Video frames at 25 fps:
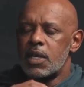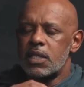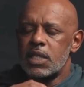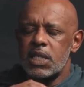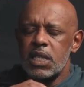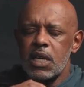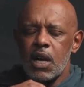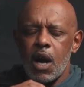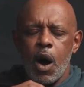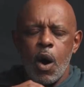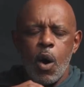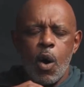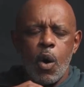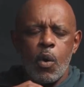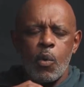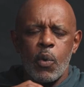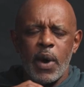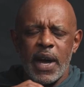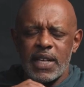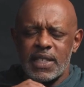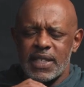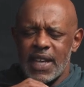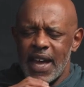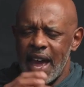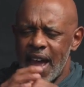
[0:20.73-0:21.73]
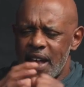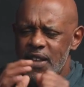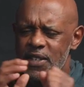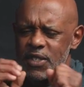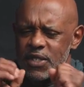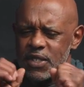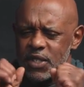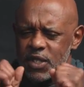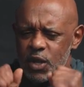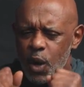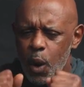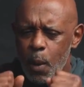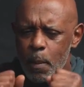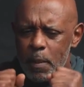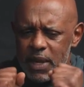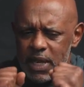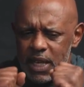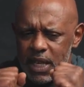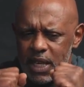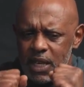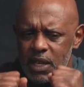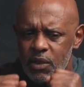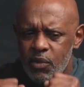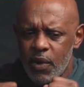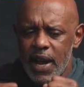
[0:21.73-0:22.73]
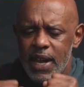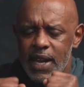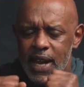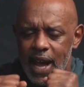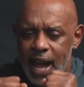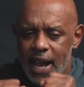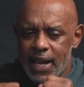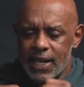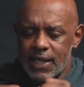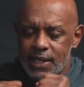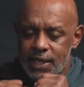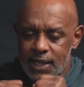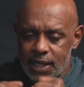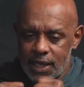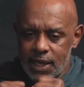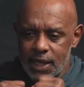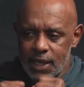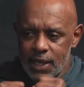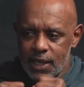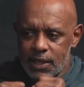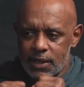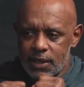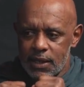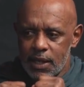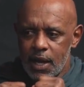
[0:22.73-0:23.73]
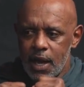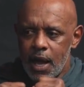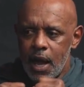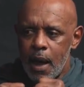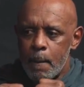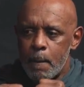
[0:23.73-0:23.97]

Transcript: She always has so many great ideas,